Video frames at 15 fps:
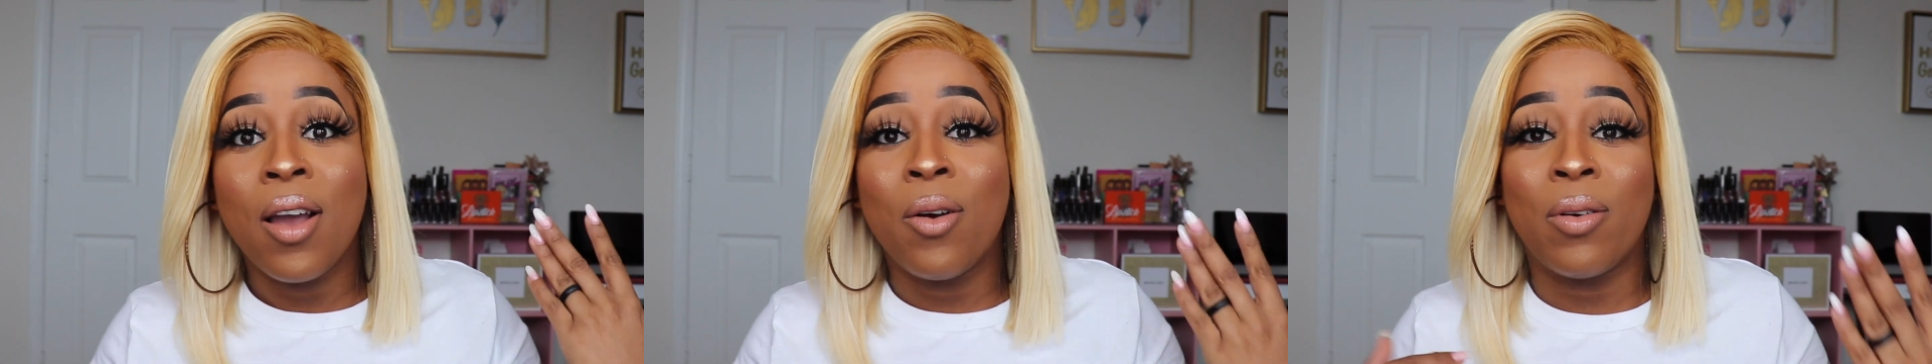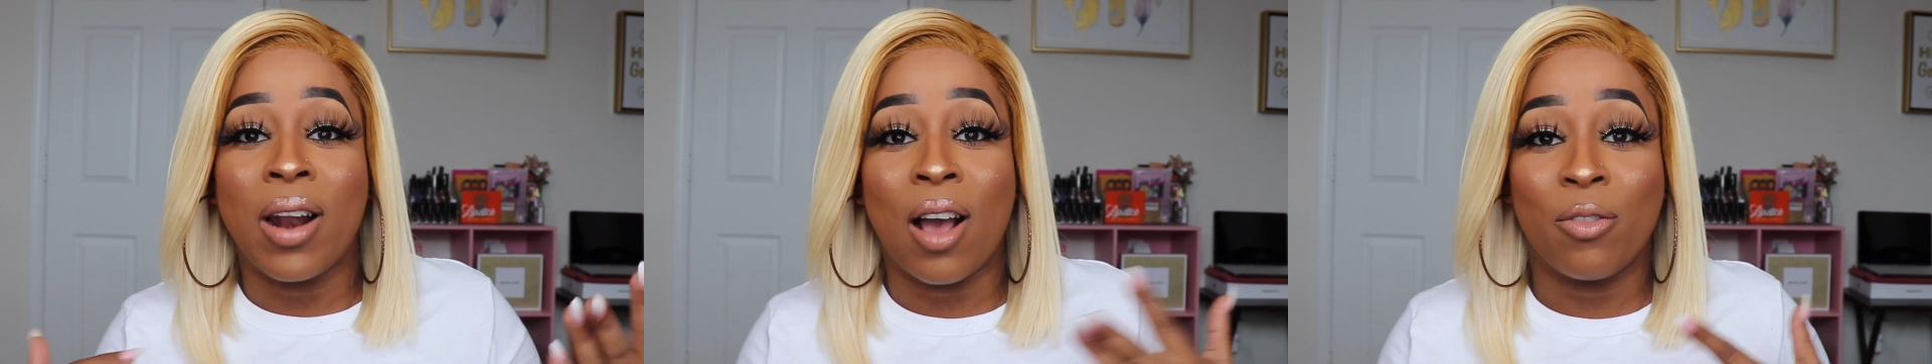
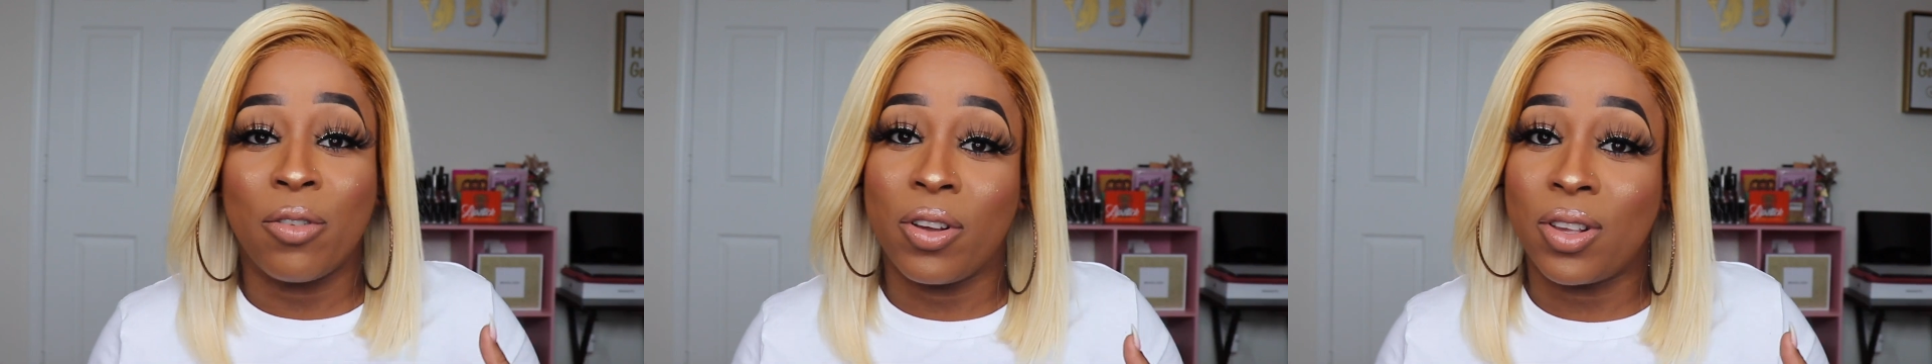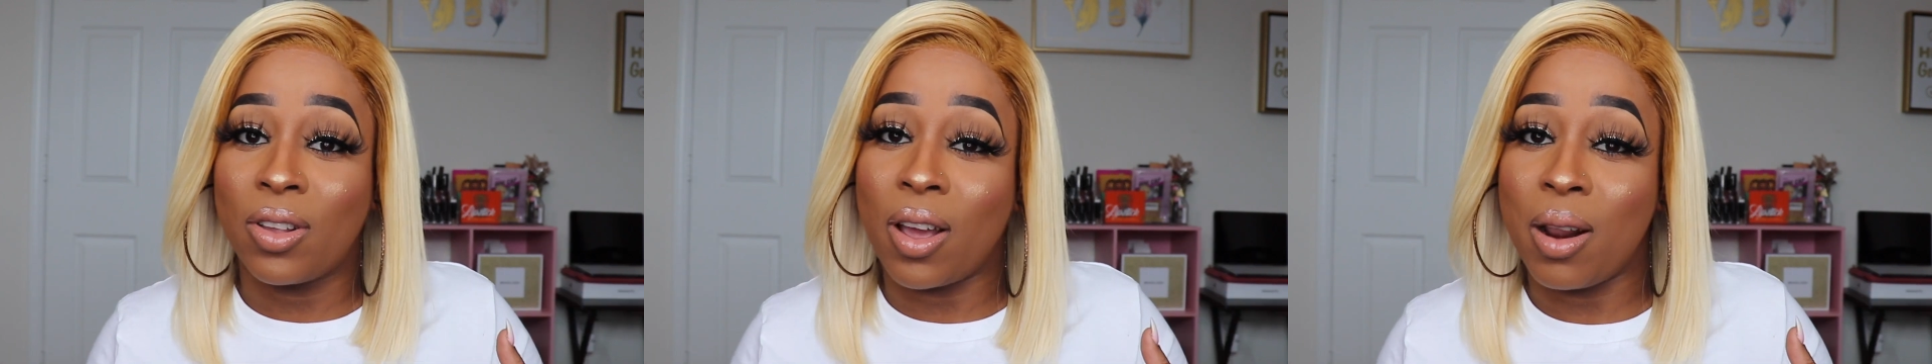when I
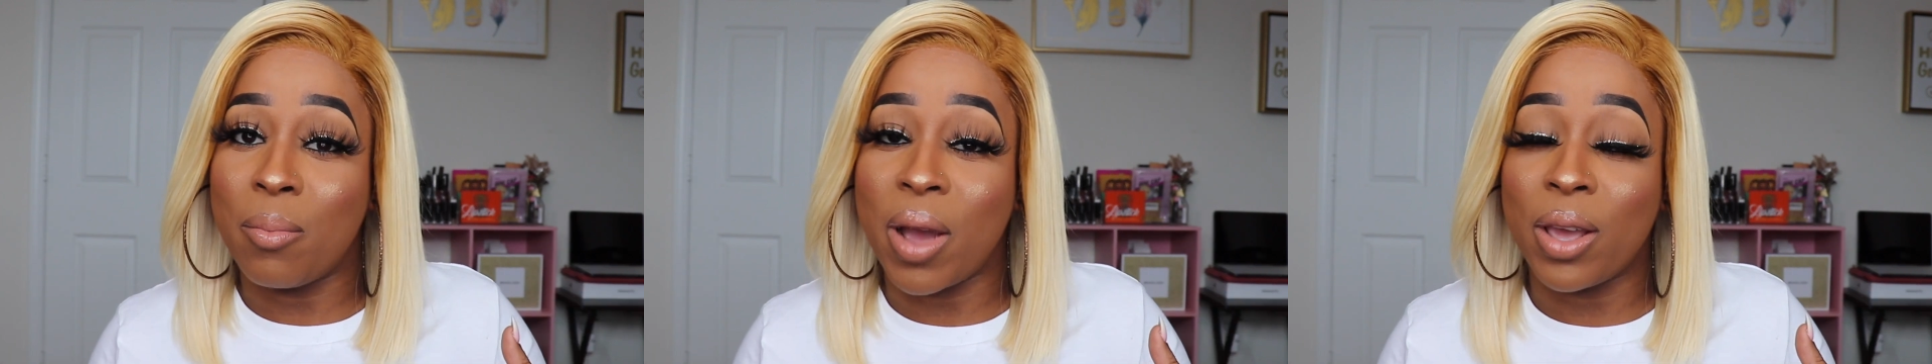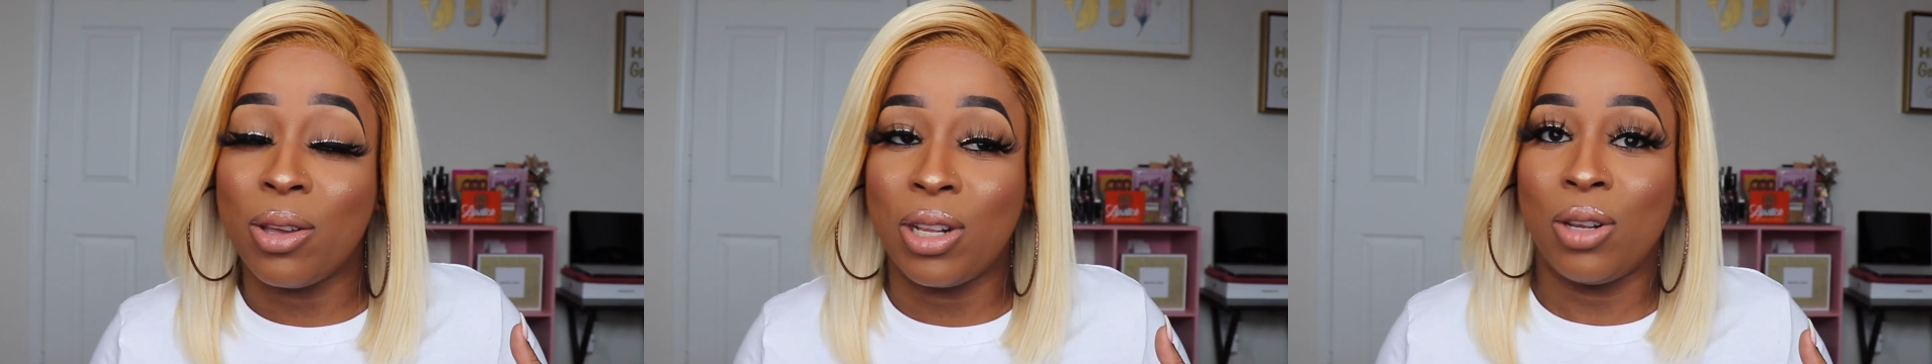first started
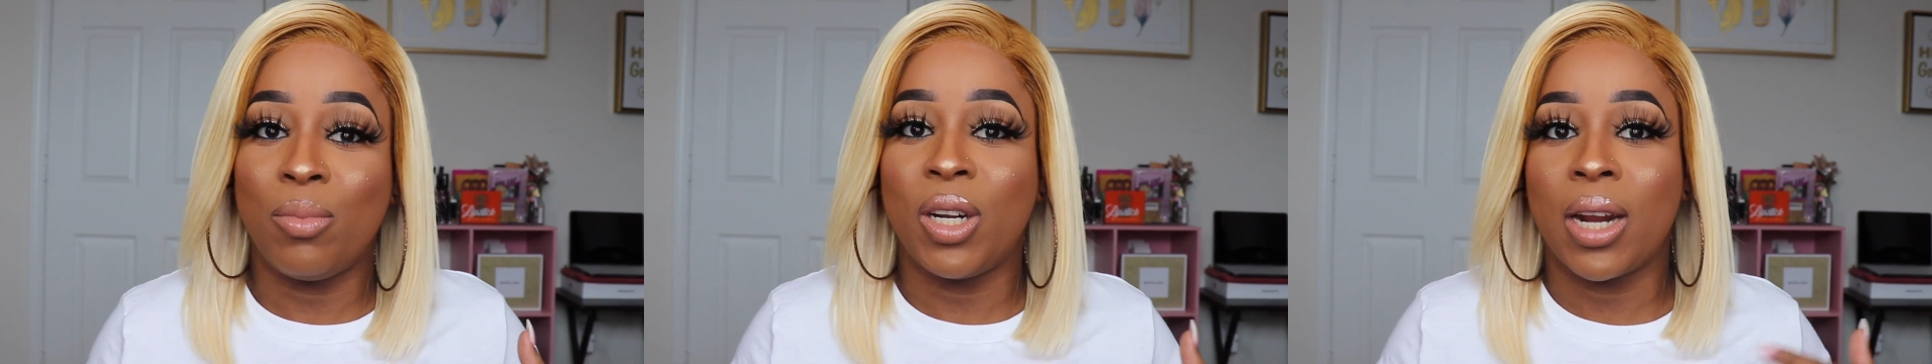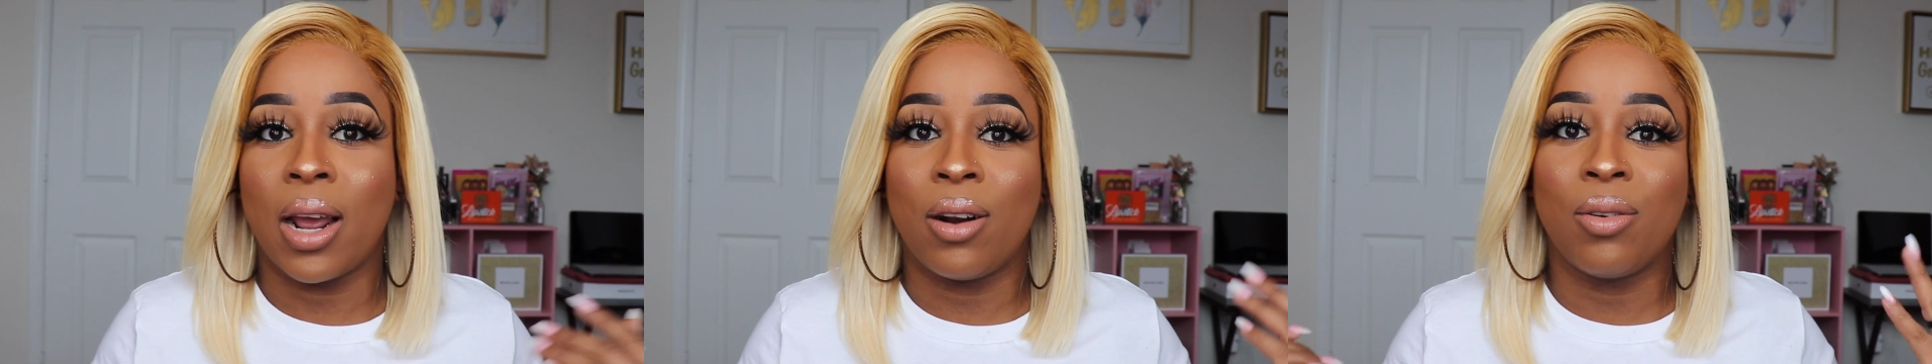my YouTube
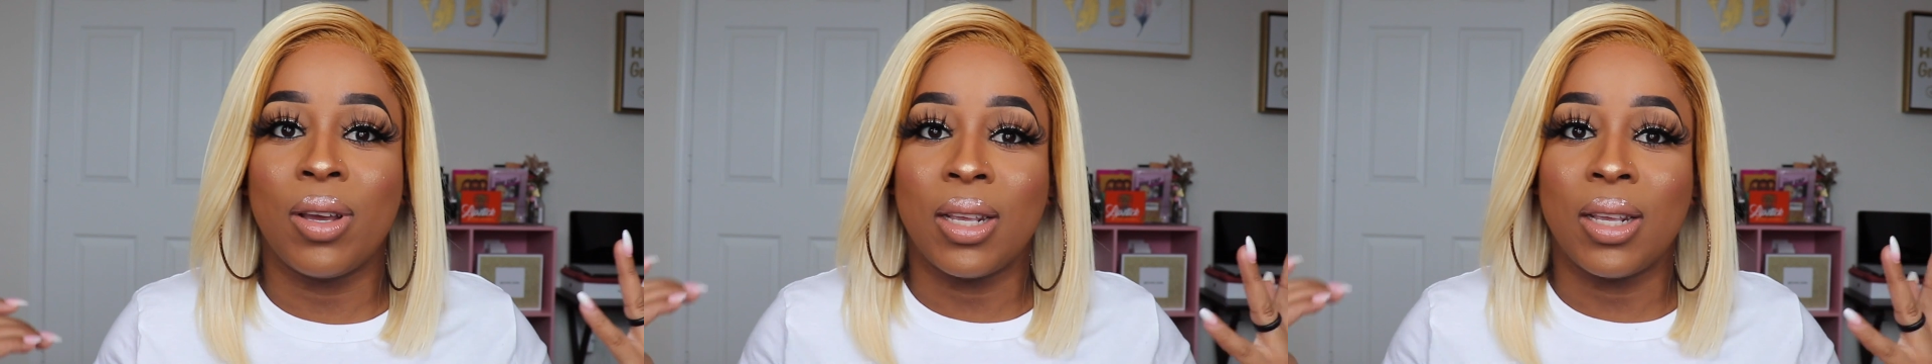channel